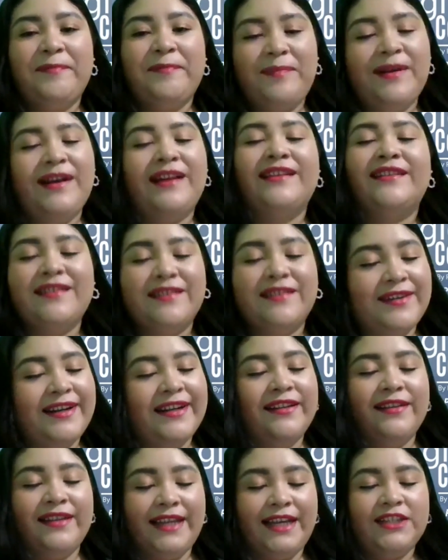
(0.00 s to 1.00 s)
But
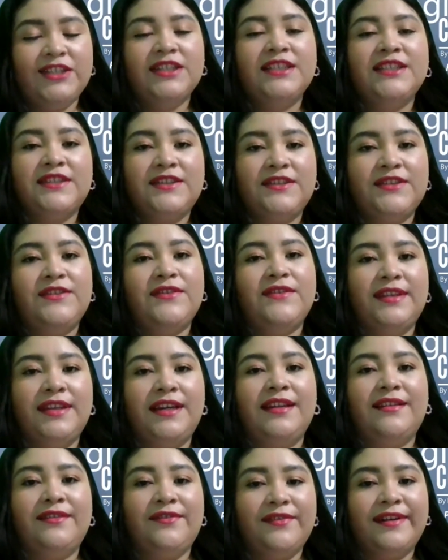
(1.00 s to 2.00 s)
congratulations to you
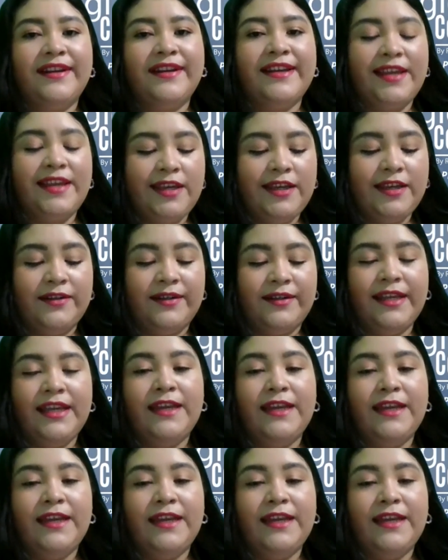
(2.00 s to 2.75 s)
that you're in here,